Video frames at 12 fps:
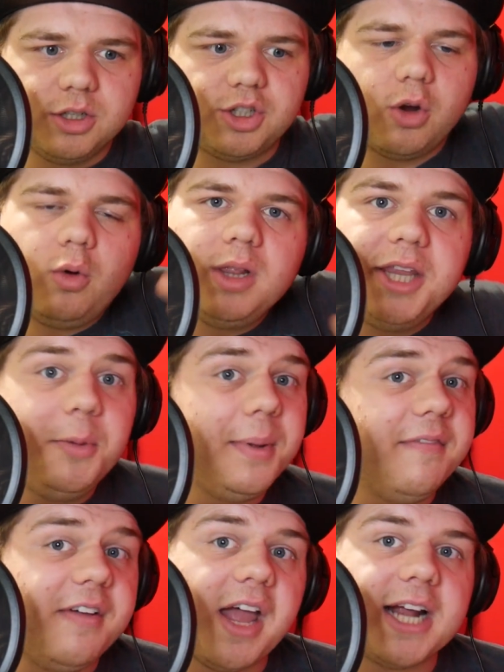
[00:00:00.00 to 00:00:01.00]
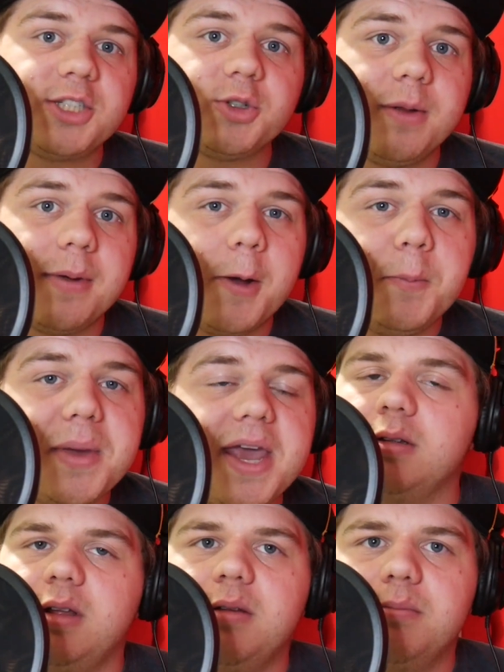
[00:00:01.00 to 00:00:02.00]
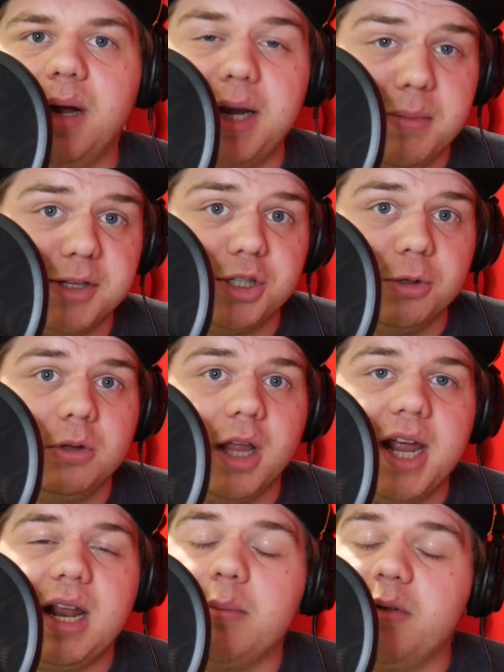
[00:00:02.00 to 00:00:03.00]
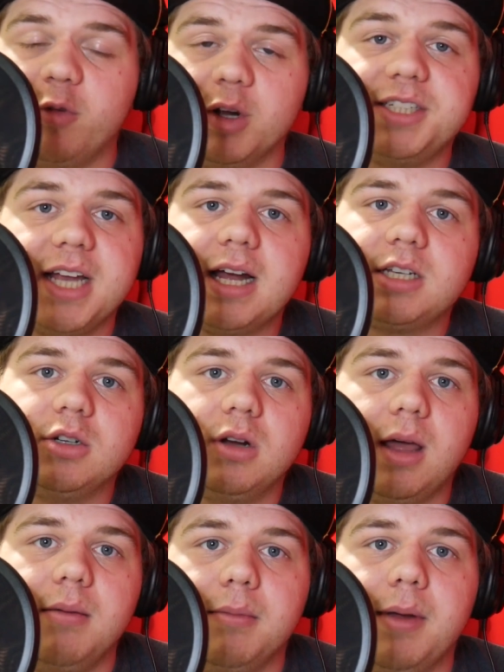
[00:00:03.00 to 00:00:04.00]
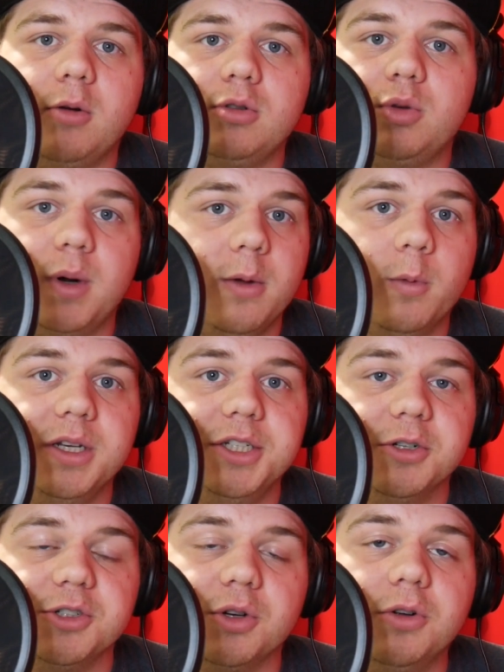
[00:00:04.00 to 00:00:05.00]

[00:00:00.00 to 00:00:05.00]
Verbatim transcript: So, a little bit of a history about me. My name is Luke Lane. I'm a voice actor. I'm about 21 years